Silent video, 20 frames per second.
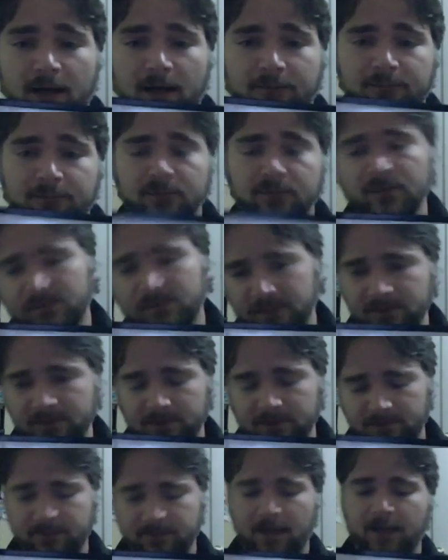just as an
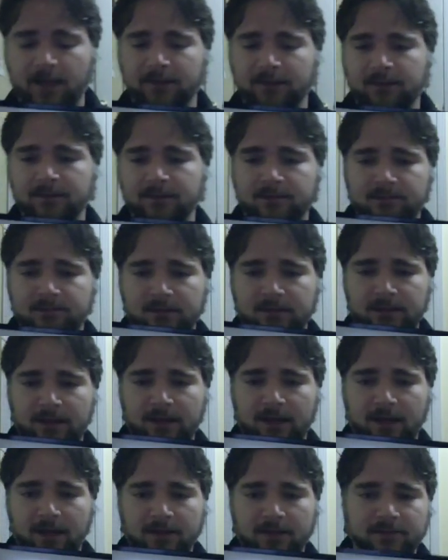aside, these
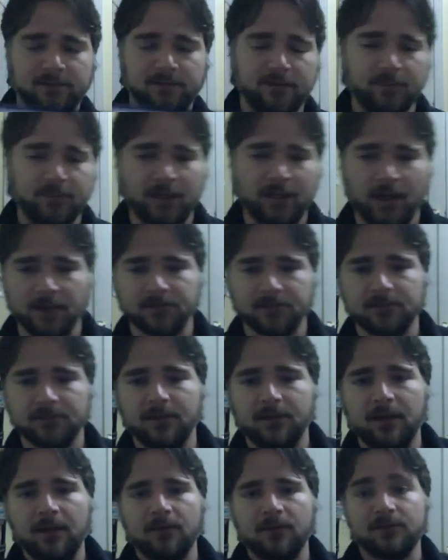EAX and EBX,
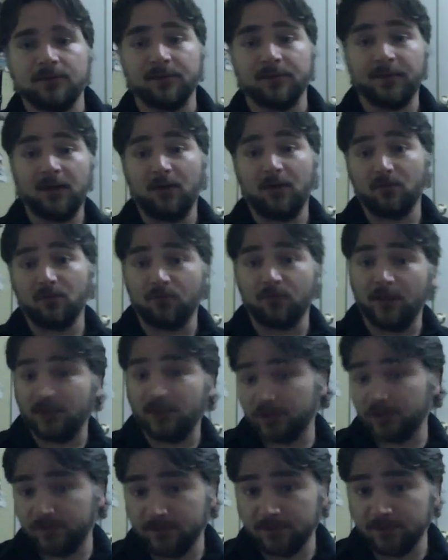There's something called
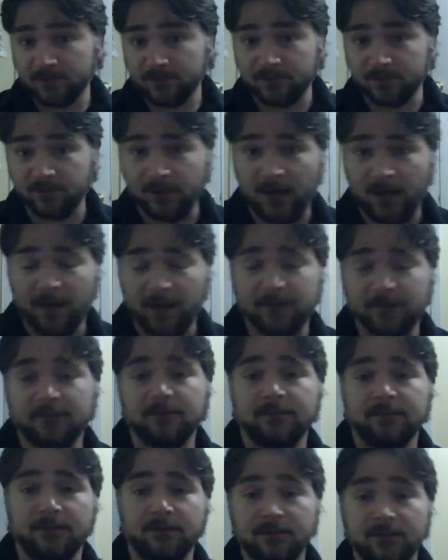registers. They're
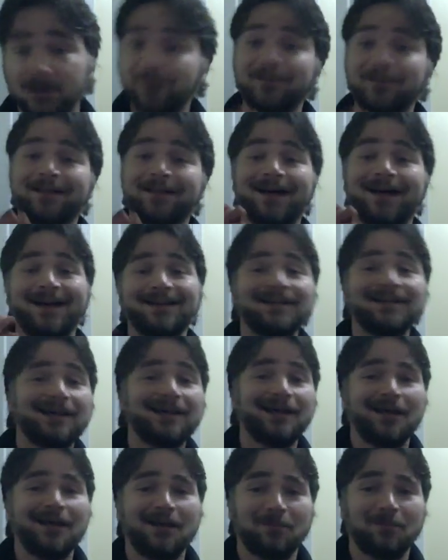definitely not
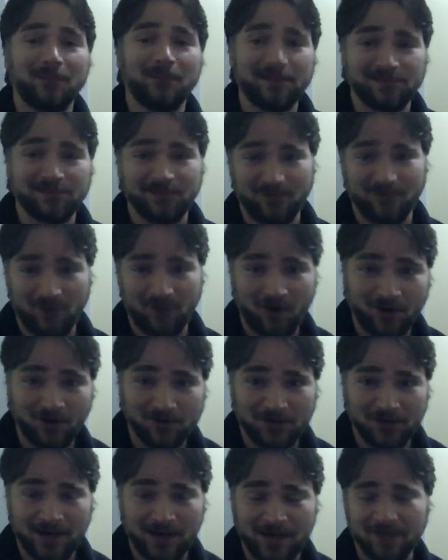places on your hard
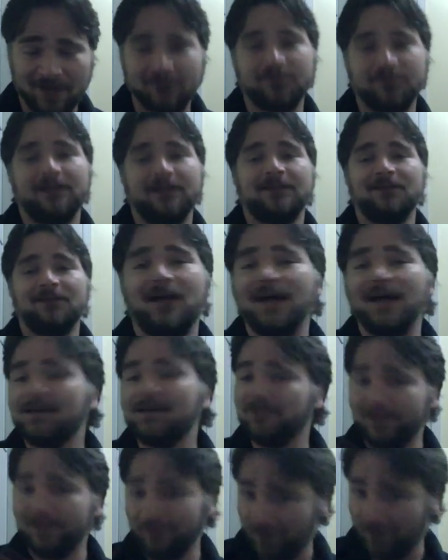drive, and they're
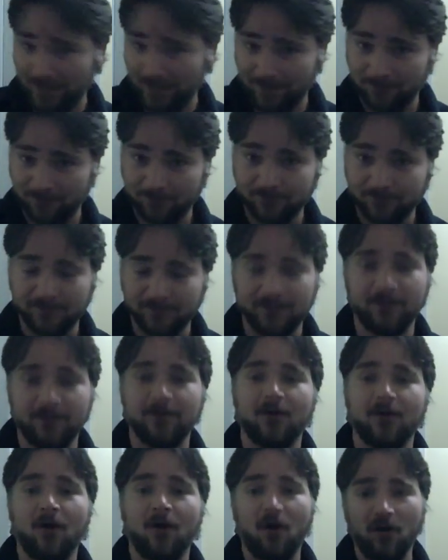even in RAM.
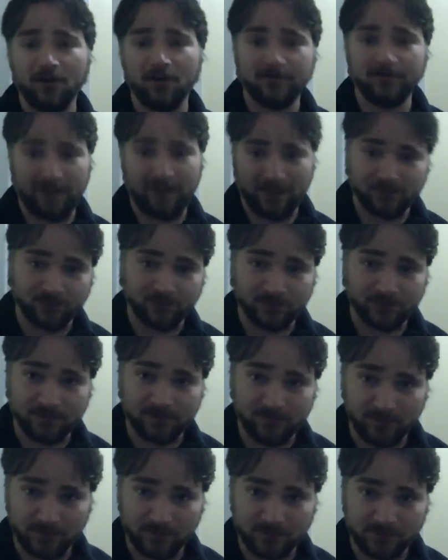They're on the actual
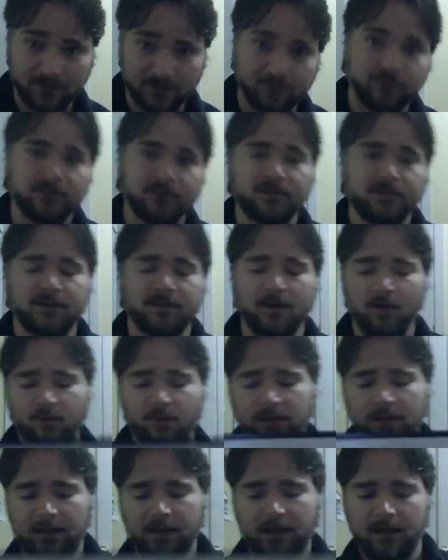CPU itself.
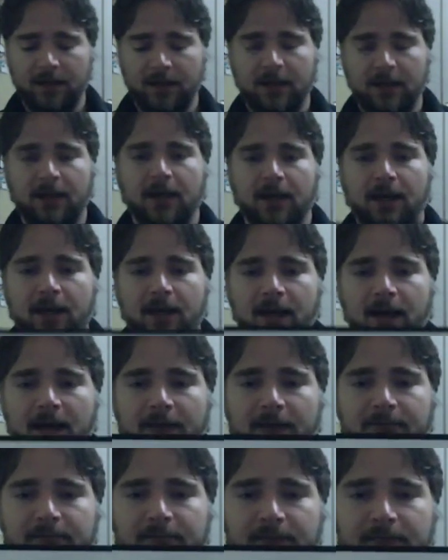So
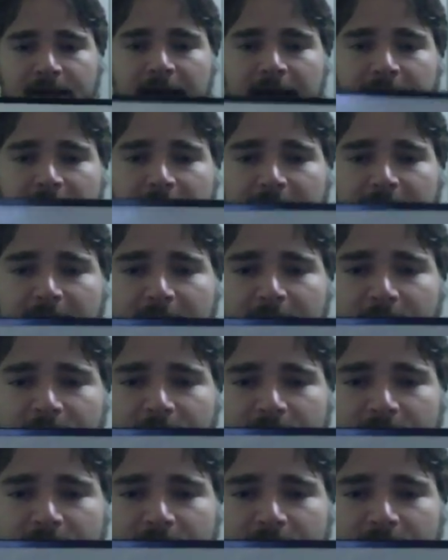again, I don't.